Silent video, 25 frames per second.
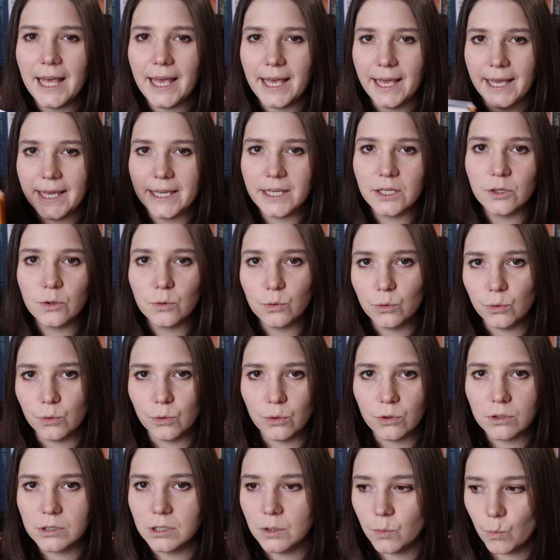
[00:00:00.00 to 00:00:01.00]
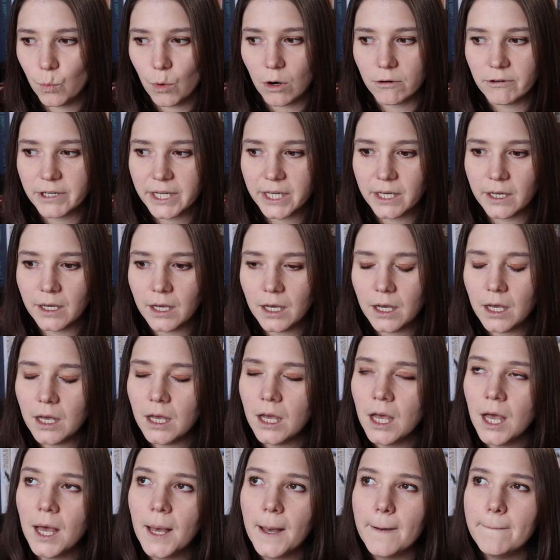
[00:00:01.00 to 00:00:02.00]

a orc warrior,